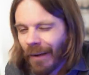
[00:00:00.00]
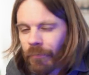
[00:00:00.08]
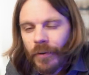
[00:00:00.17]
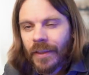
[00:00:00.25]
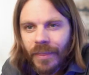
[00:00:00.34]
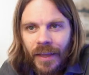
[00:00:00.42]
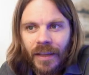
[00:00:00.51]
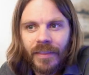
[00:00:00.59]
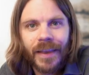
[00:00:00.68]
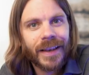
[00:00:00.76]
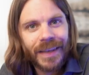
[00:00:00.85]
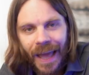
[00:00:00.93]
everything
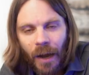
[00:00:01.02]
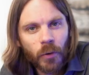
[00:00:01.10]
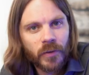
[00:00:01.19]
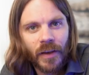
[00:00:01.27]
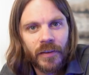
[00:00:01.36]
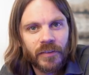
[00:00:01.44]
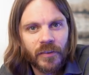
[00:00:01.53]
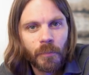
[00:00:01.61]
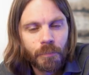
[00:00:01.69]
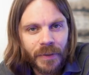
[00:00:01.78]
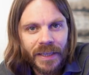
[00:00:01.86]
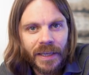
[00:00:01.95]
that allows us to
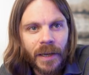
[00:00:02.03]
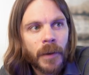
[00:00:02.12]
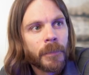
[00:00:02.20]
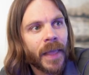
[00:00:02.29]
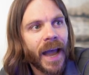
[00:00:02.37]
be